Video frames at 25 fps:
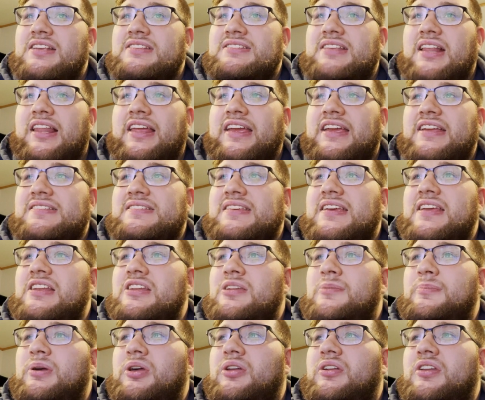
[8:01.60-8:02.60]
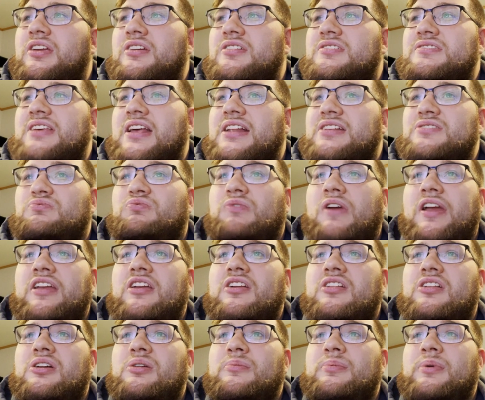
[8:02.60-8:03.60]
like its hidden ability or is that its
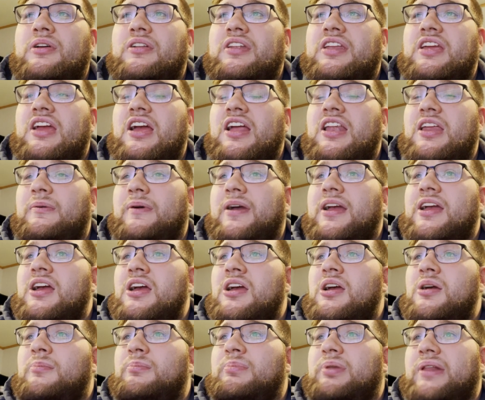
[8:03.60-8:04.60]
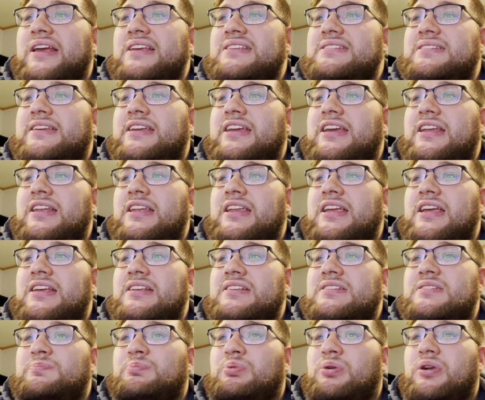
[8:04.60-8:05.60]
regular ability? Anyway, Blaziken
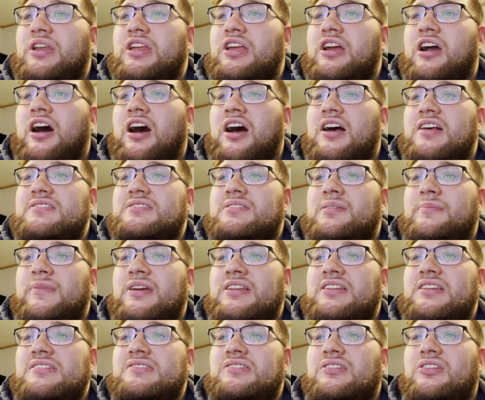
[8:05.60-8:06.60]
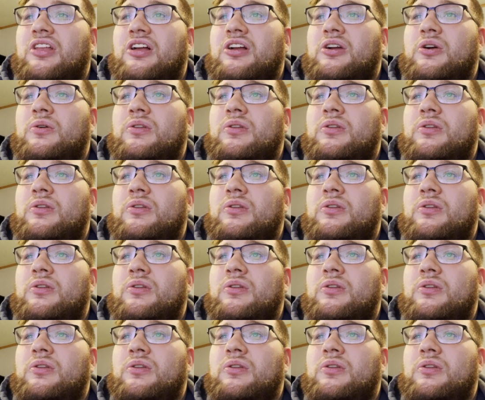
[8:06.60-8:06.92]
is pretty awesome. It does look a